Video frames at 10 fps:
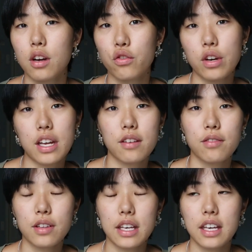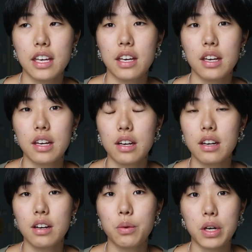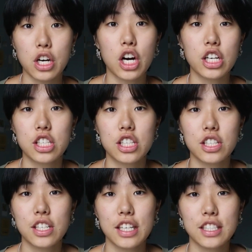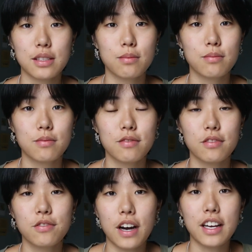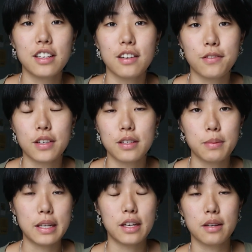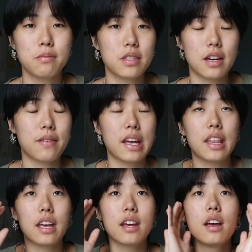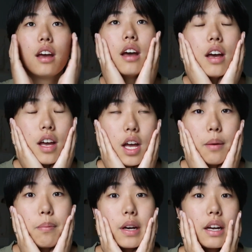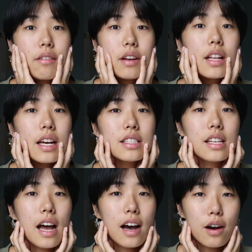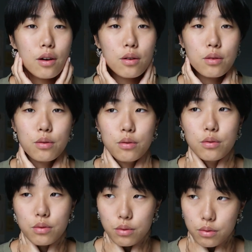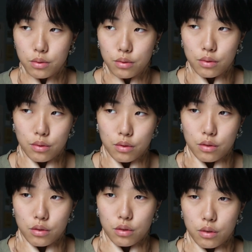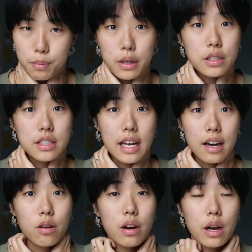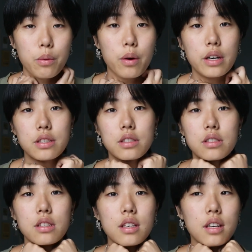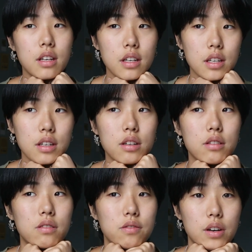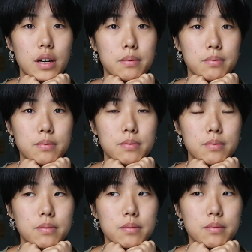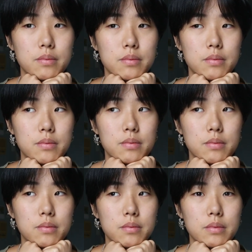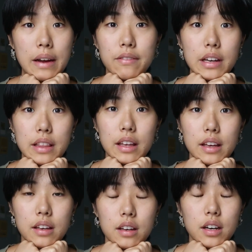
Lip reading: creatively work harder and find different mediums and everything. But I realized how burnt out I was from everything.